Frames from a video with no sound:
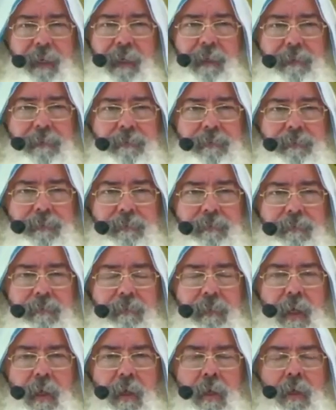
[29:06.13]
besides
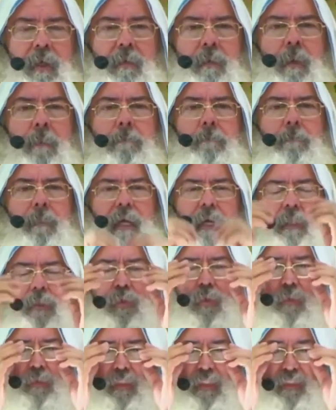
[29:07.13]
some men that are helping
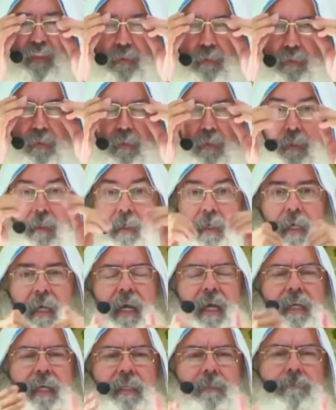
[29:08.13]
me on the broadcasting, and
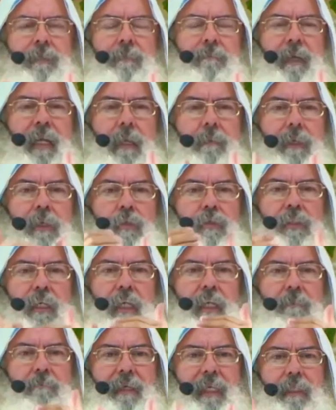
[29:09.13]
this group of women,
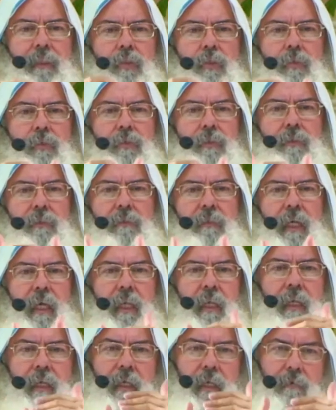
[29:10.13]
there's always more
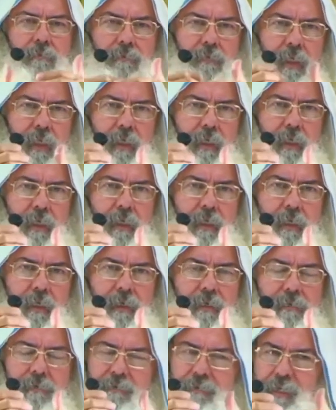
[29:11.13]
women.
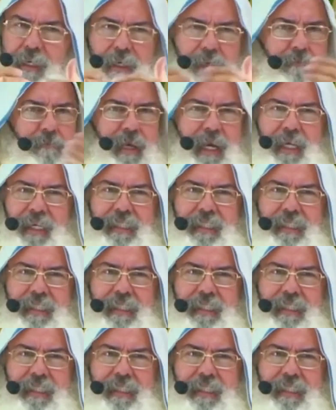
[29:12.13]
Always.